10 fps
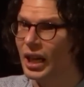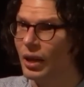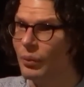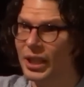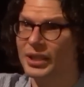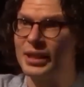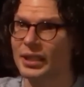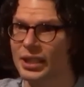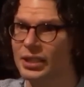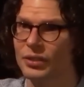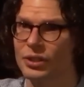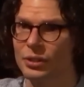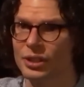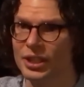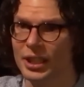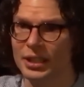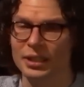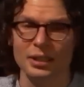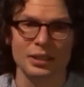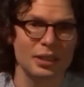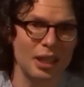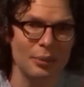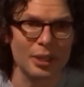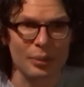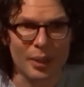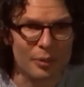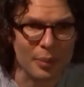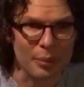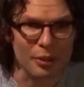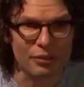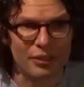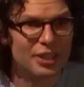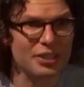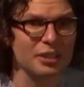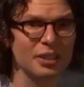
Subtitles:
We then sent that to Victoria J. I went away with my boyfriend,